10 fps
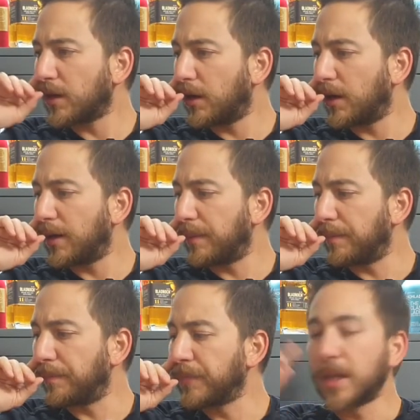
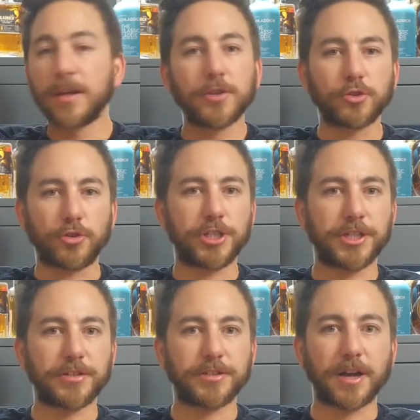So
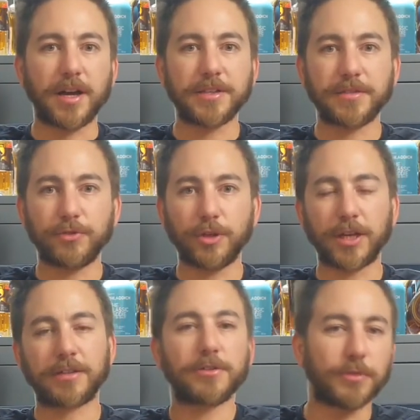cheers, guys. If you
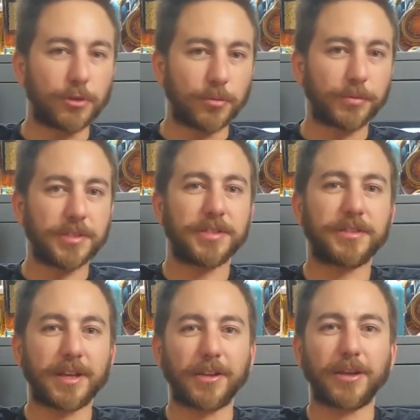like this video, please
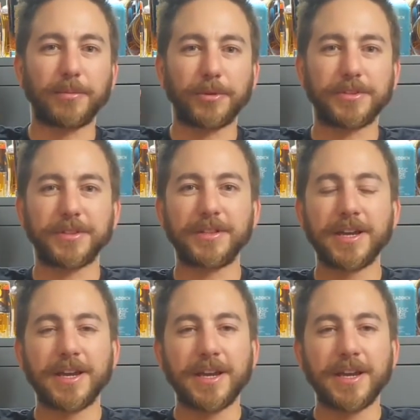hit that like button.